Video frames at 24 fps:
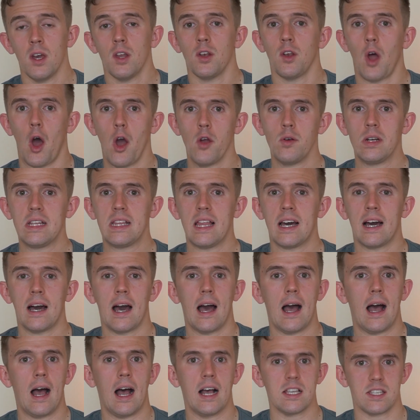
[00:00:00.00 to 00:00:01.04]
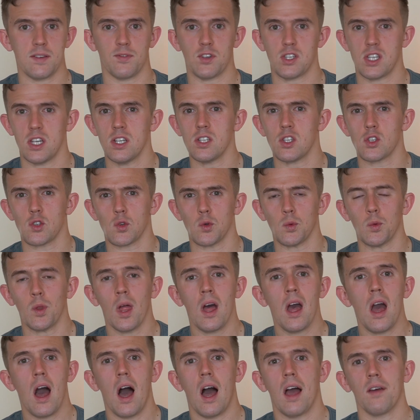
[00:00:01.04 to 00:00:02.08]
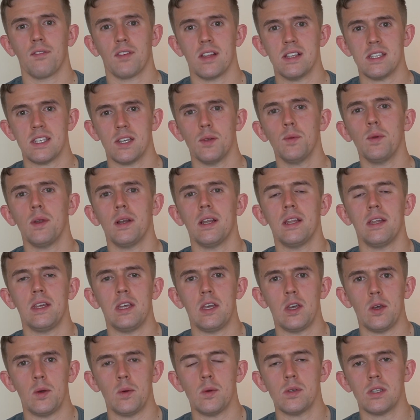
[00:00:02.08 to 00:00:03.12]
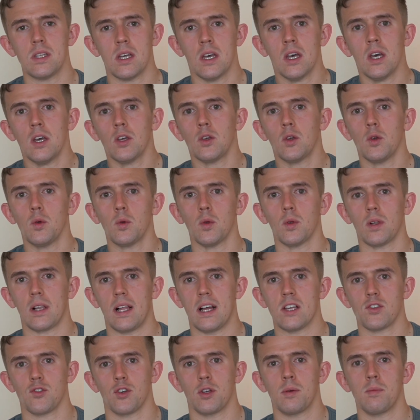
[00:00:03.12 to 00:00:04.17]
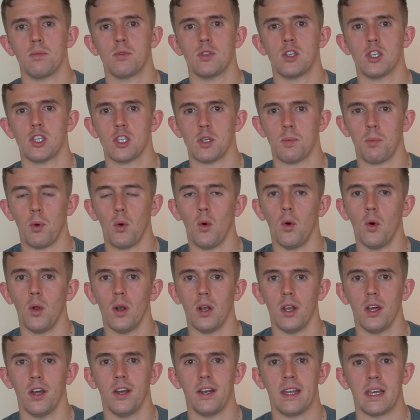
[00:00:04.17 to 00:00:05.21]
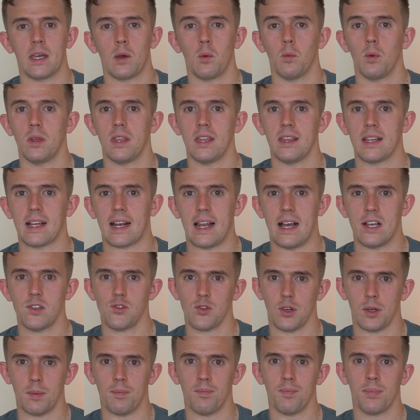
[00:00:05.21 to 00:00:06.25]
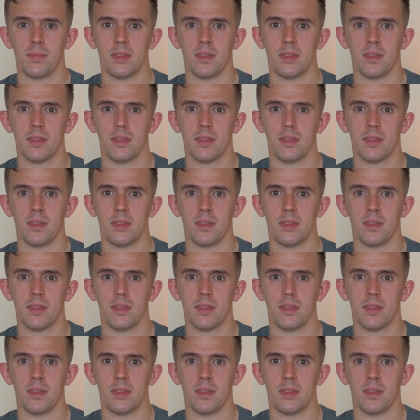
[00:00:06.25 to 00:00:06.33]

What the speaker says: Not only that, as I've returned to school, I've continually used Google Classroom to support learning within the classroom.